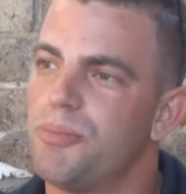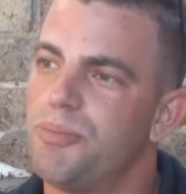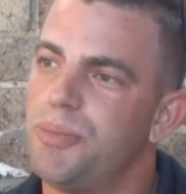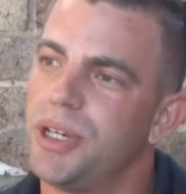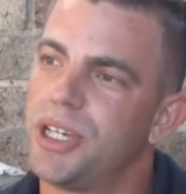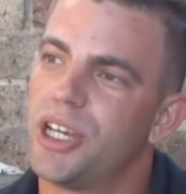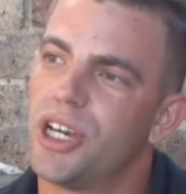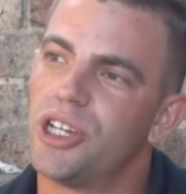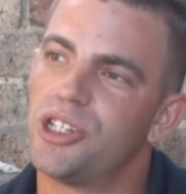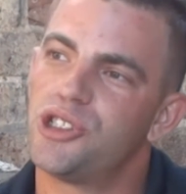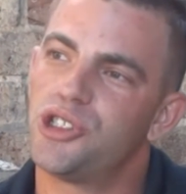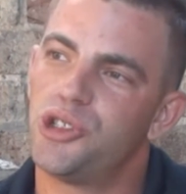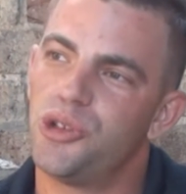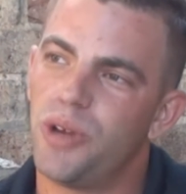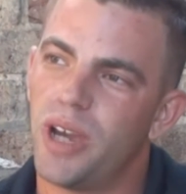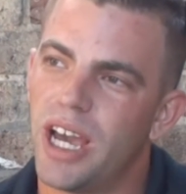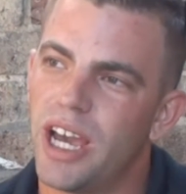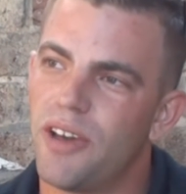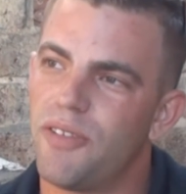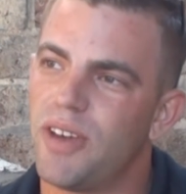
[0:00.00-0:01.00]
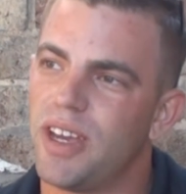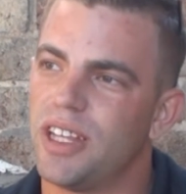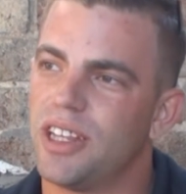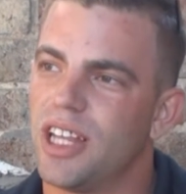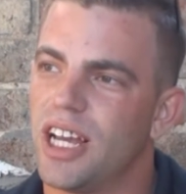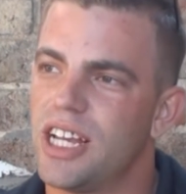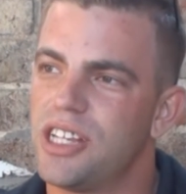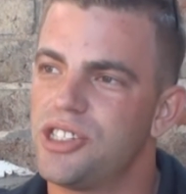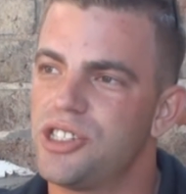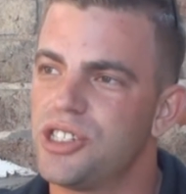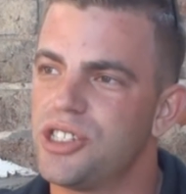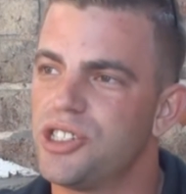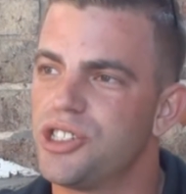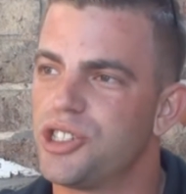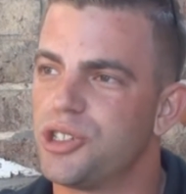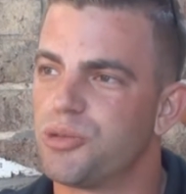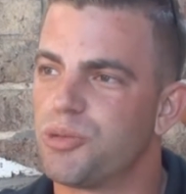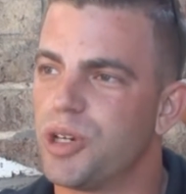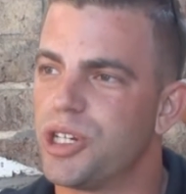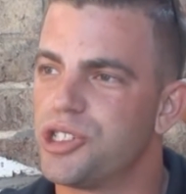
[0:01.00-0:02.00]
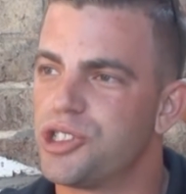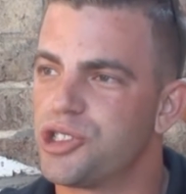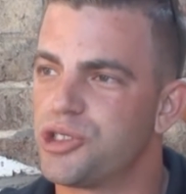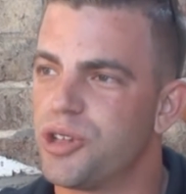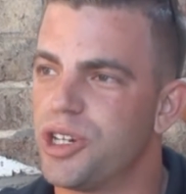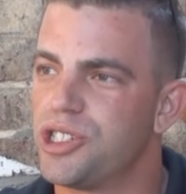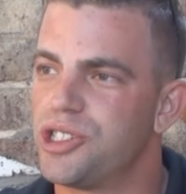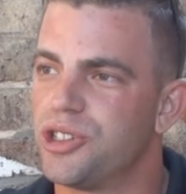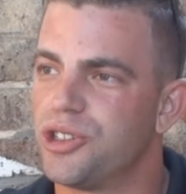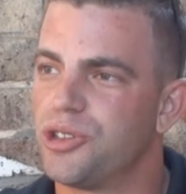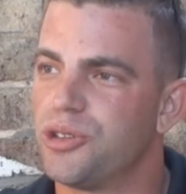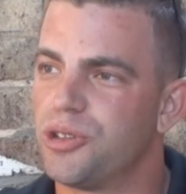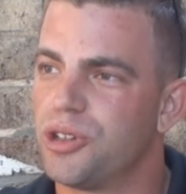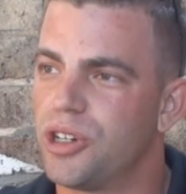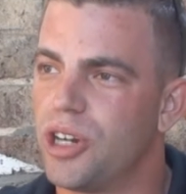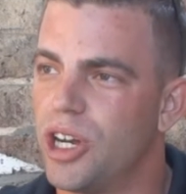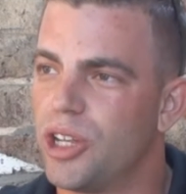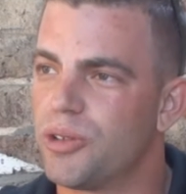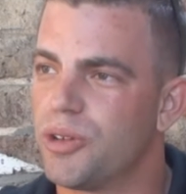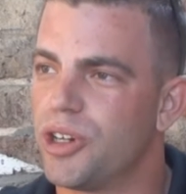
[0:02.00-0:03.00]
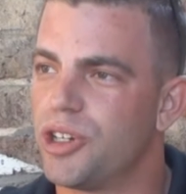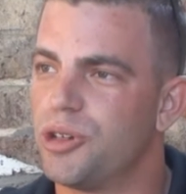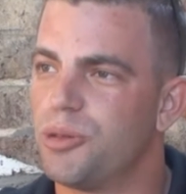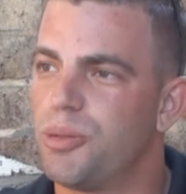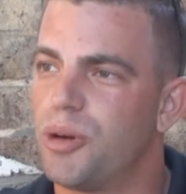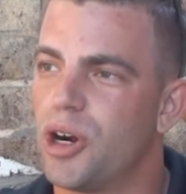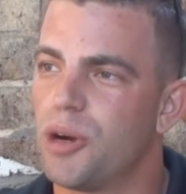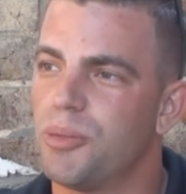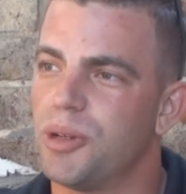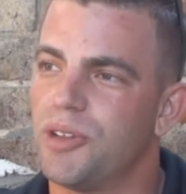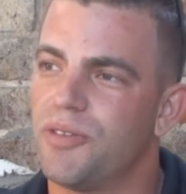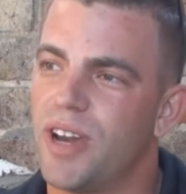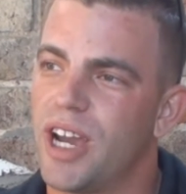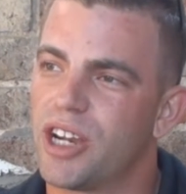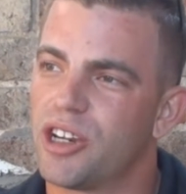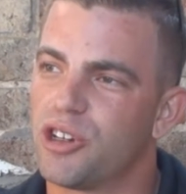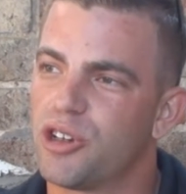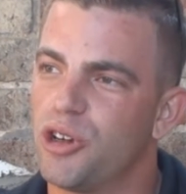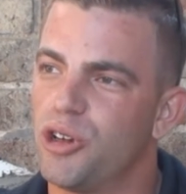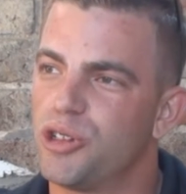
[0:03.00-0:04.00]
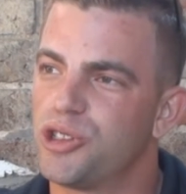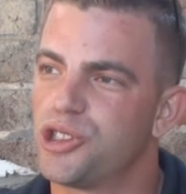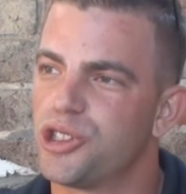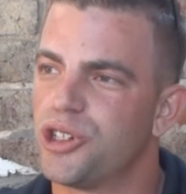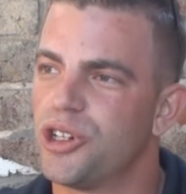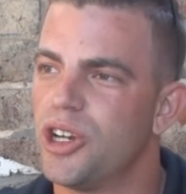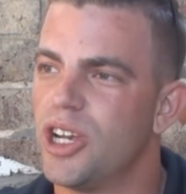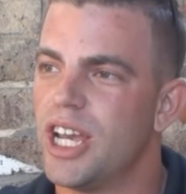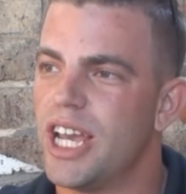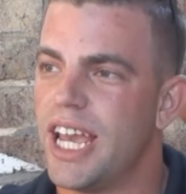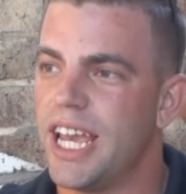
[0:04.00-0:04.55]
because to have a license and registration through the Colorado Department of Agriculture